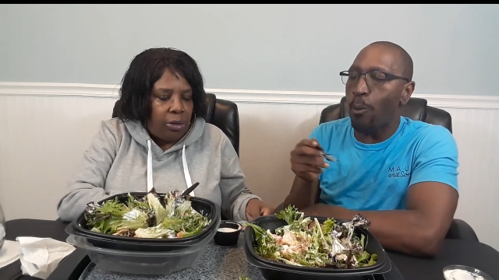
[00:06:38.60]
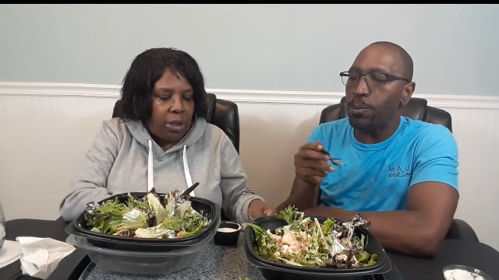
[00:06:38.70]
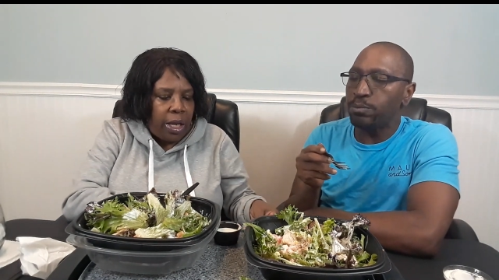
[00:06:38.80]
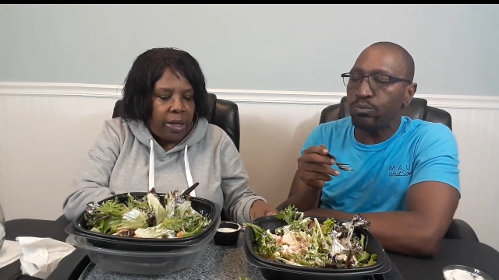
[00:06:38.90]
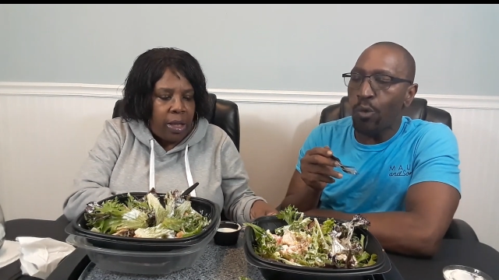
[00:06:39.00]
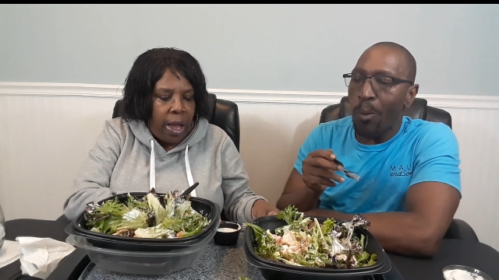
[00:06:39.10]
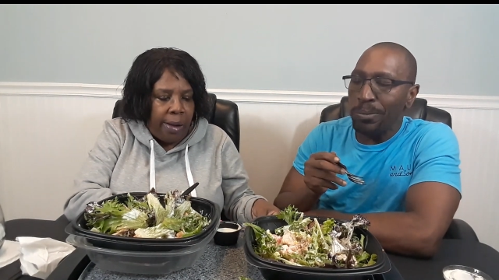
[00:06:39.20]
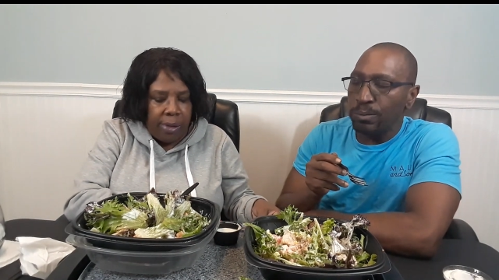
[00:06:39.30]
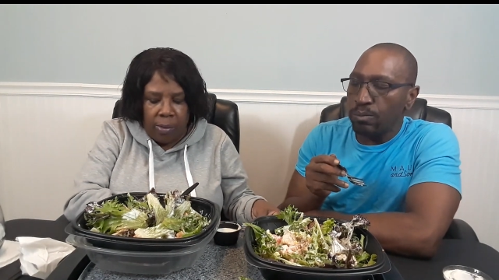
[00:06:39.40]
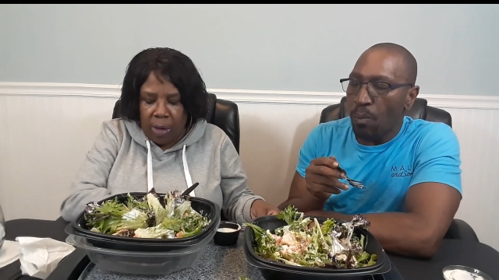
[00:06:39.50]
Speaker 1: Like that,
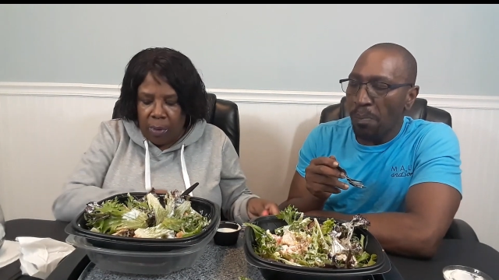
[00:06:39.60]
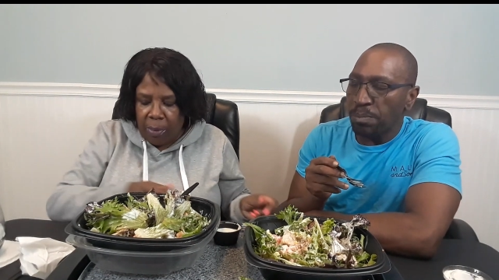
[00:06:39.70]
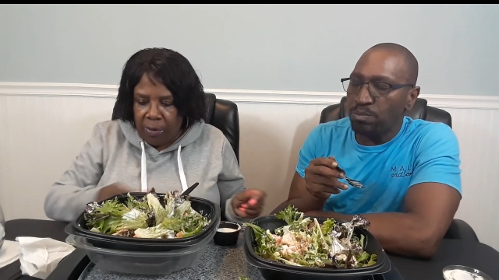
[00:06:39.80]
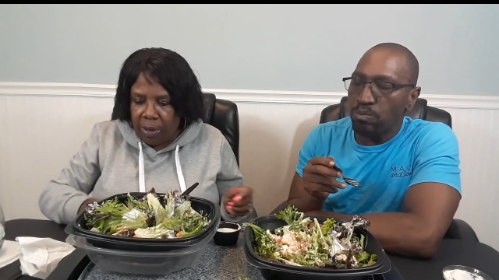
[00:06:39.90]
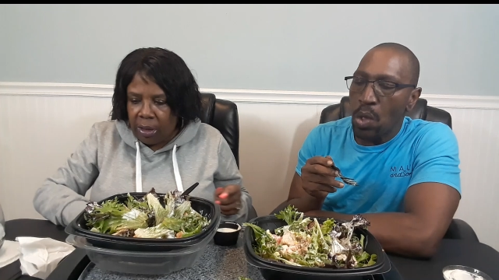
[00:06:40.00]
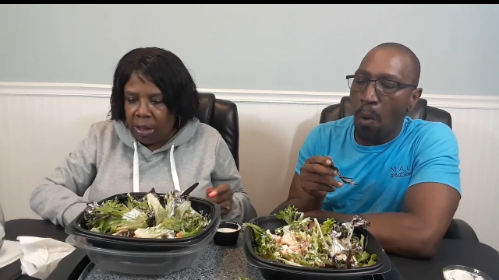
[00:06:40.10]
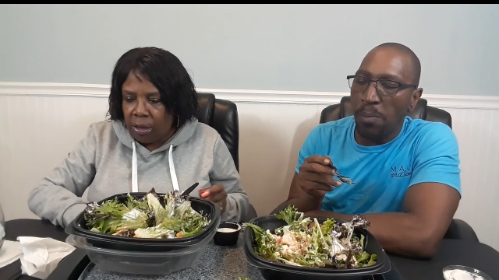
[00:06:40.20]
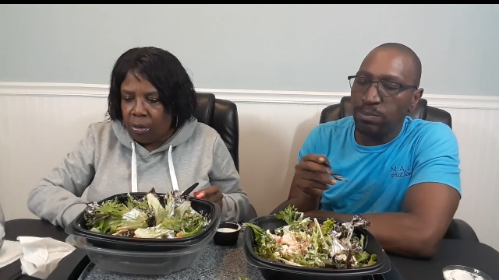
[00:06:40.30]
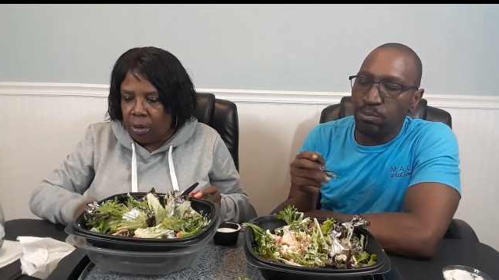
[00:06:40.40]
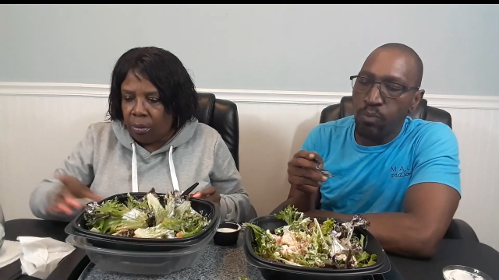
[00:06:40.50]
I way we both can eat
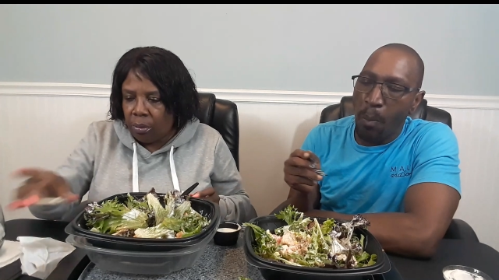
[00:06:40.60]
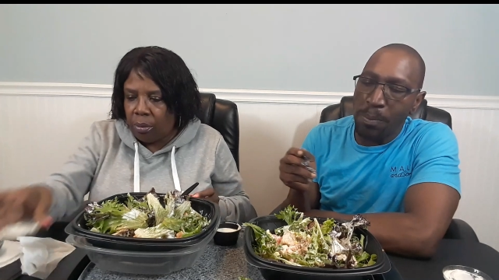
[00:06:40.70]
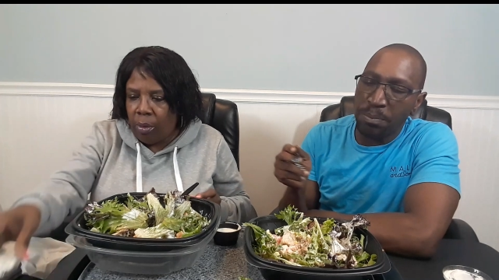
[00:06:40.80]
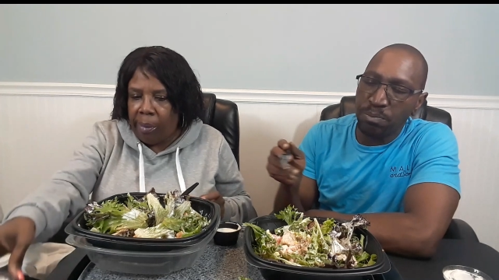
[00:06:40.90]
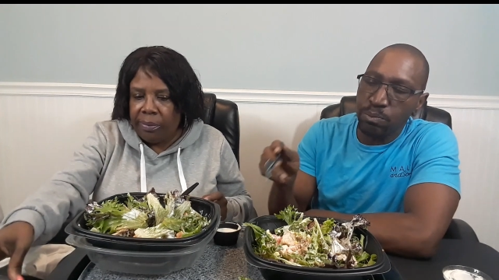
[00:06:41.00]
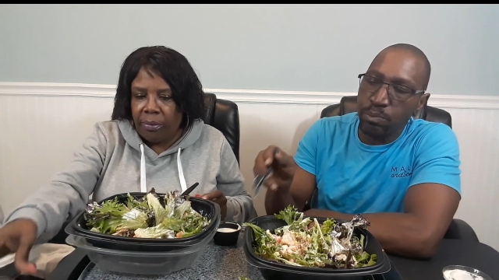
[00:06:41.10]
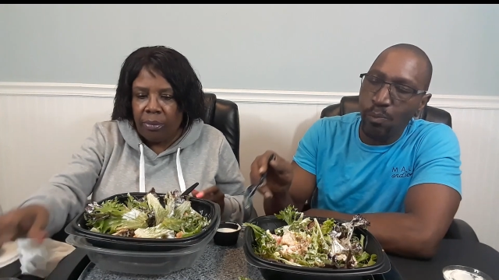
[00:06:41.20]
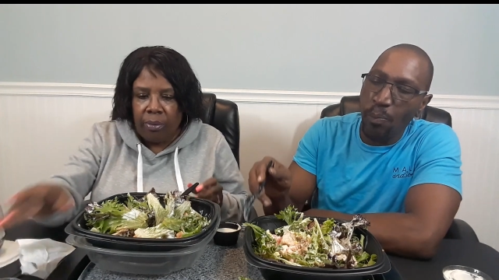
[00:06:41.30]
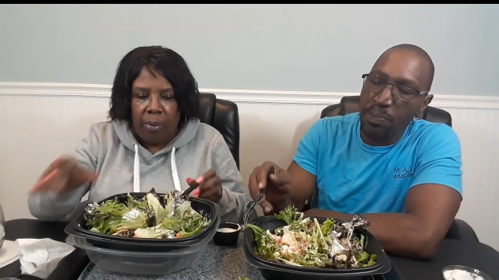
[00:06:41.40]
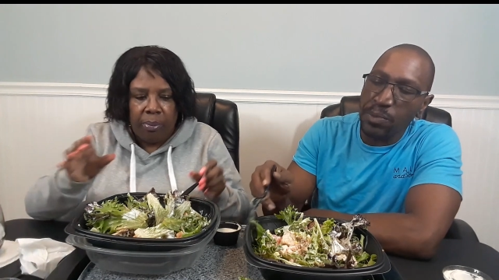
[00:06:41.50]
but
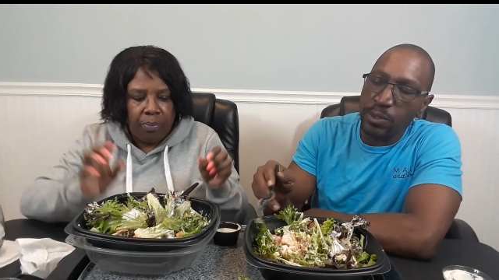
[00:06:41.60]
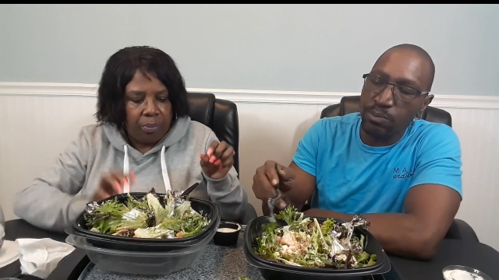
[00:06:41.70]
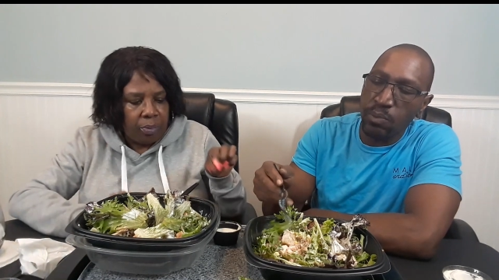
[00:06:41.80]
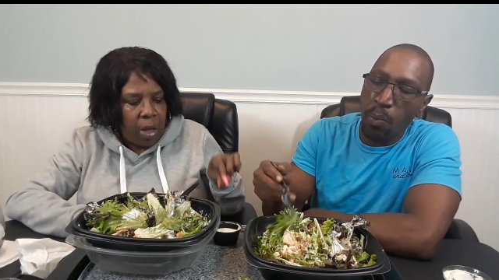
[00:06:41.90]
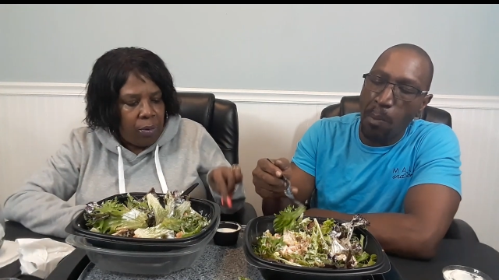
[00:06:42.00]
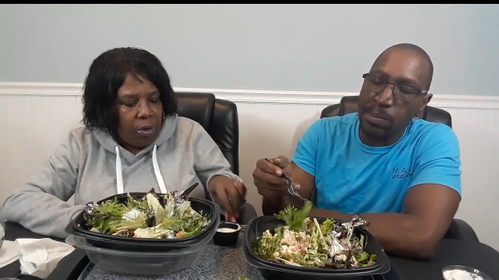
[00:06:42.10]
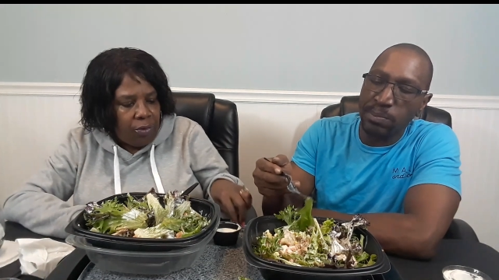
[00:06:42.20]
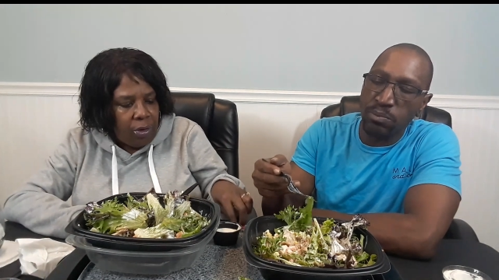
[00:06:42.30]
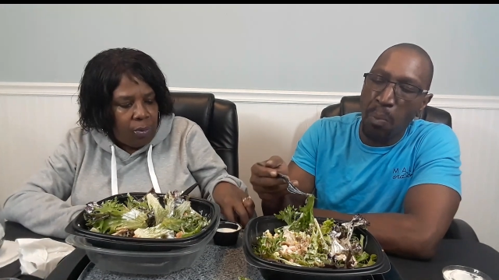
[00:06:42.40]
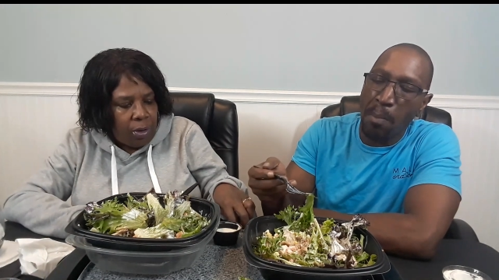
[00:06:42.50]
I don't know if
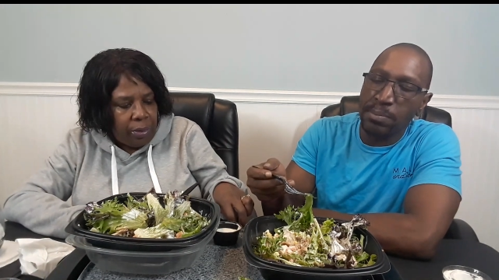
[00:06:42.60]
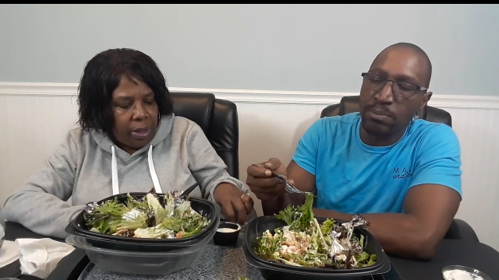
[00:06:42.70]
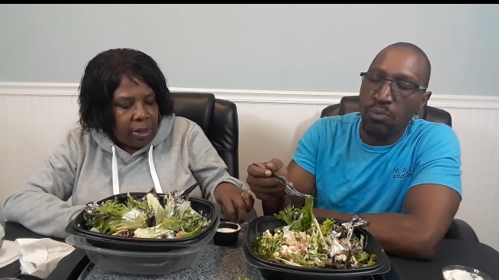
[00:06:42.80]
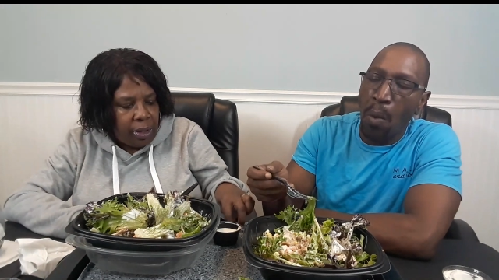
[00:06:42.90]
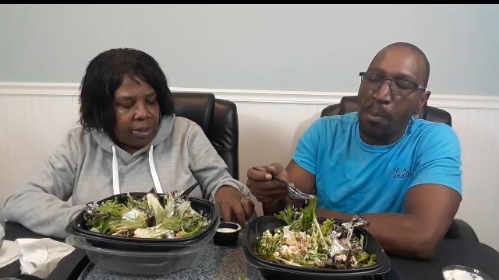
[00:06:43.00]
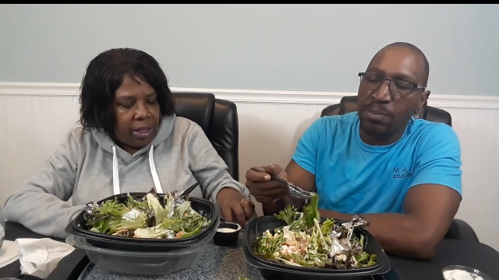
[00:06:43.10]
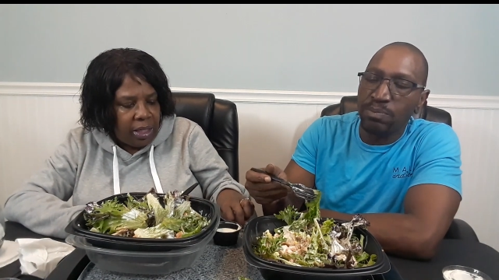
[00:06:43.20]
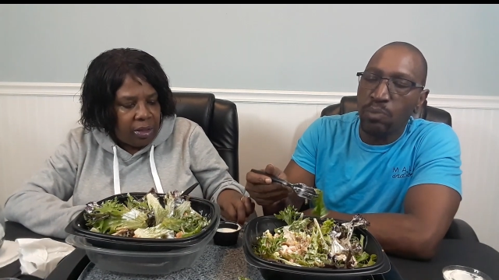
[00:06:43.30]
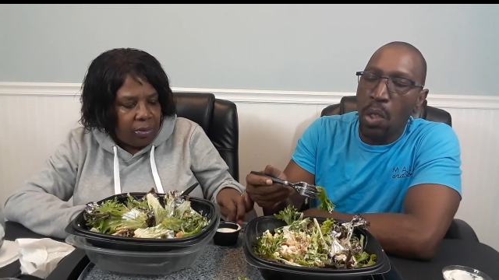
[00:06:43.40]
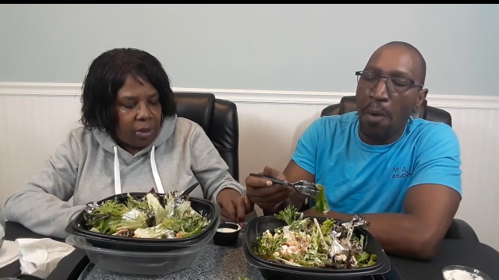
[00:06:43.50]
you want mine because it
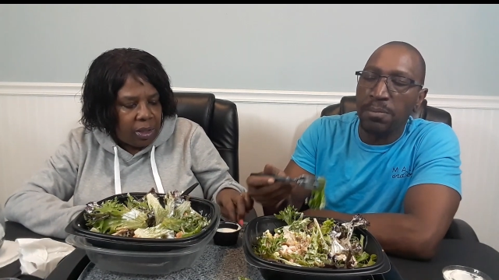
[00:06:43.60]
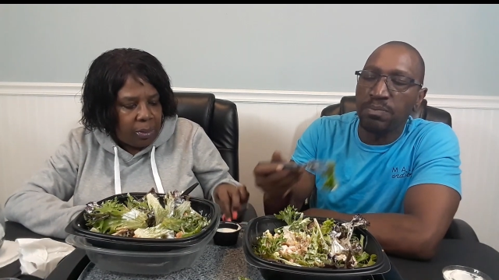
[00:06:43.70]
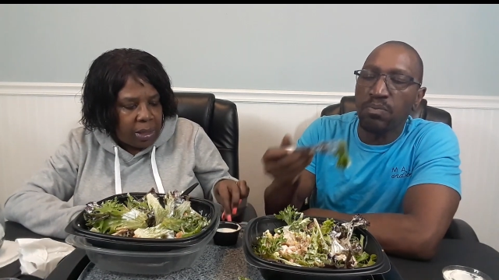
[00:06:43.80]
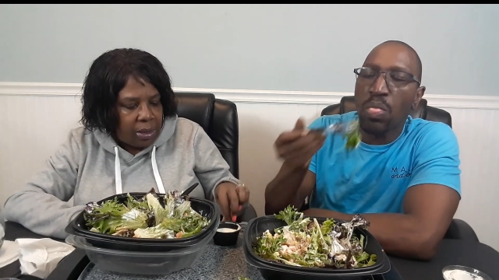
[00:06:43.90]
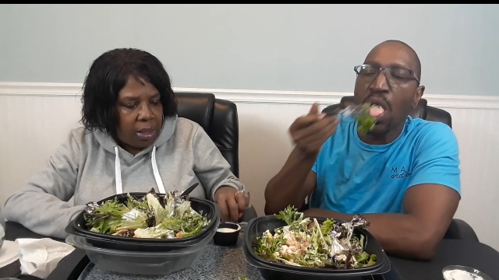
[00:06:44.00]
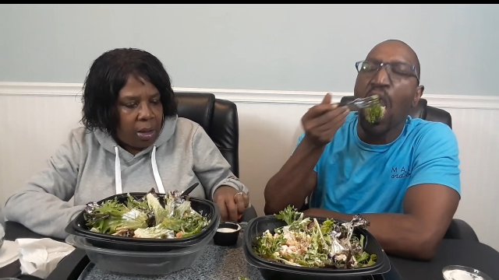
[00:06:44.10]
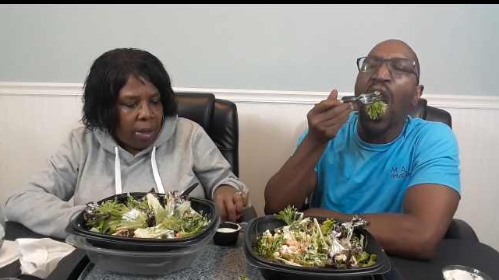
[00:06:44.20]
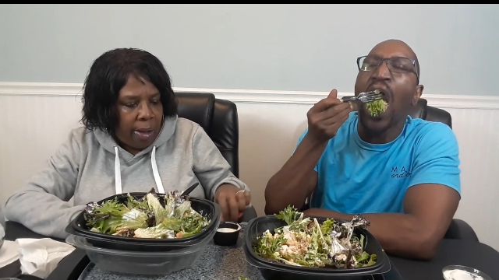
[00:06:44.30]
is really spicy.